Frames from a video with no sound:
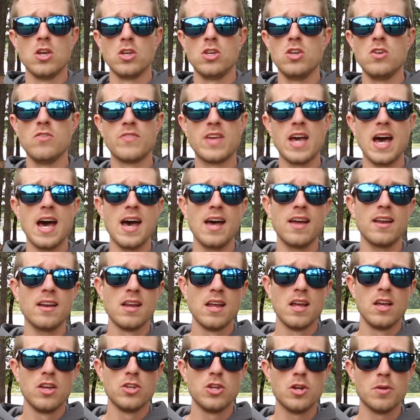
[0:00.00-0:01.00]
you've got
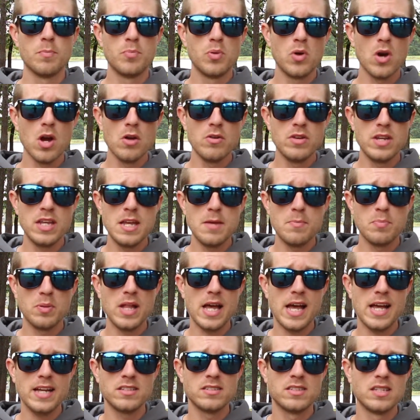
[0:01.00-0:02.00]
your Pro D
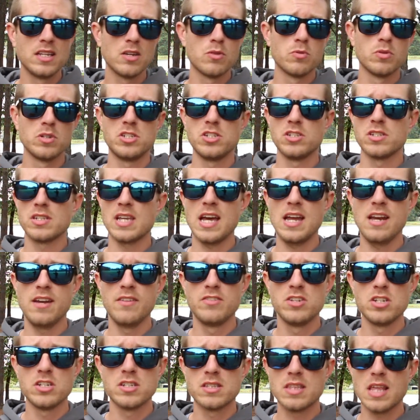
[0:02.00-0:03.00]
plastic, which is kind
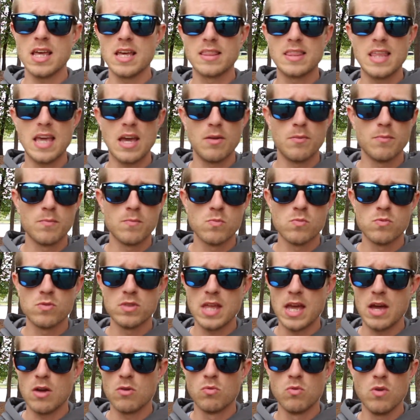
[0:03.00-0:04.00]
of just like
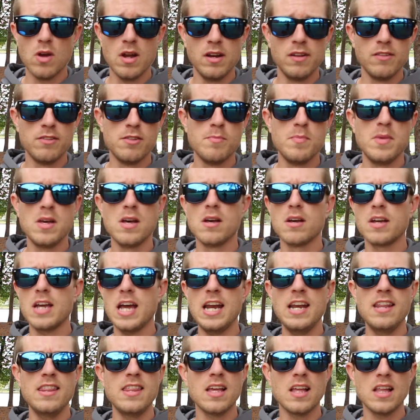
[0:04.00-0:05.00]
that run-of-the-mill,
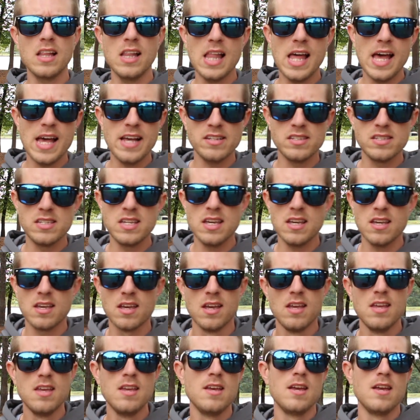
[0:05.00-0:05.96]
kind of the classic,